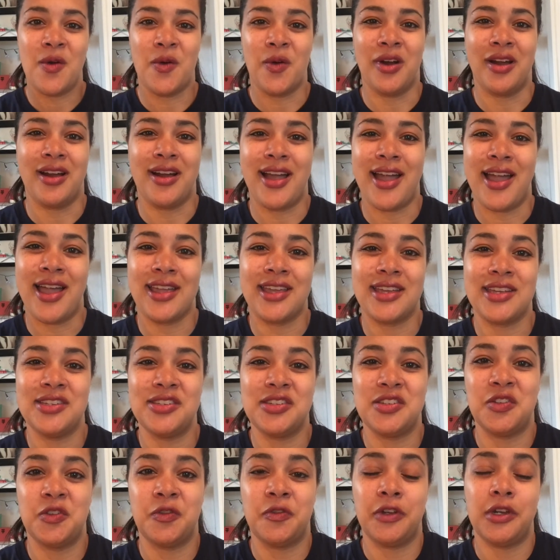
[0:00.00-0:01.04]
where I can
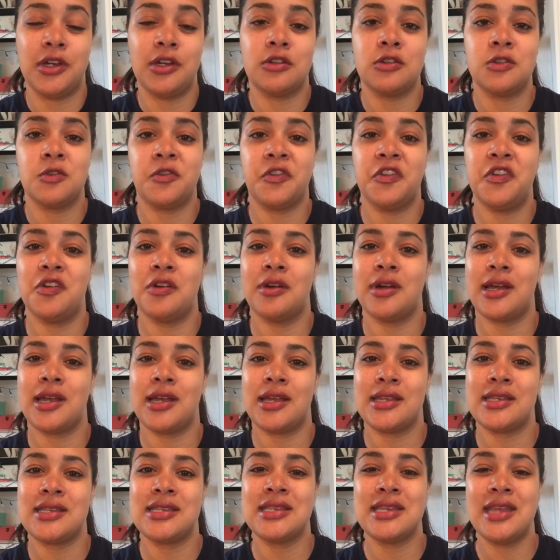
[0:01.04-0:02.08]
do videos for you
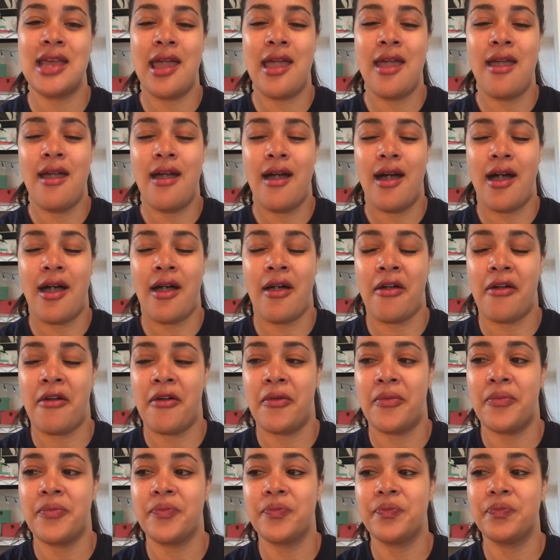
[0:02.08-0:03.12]
guys
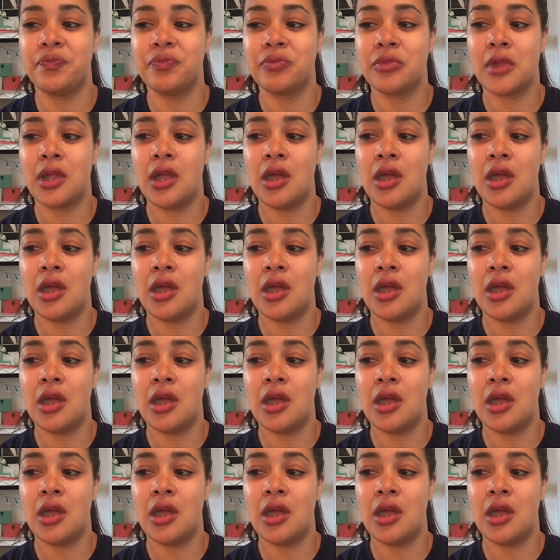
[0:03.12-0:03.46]
um,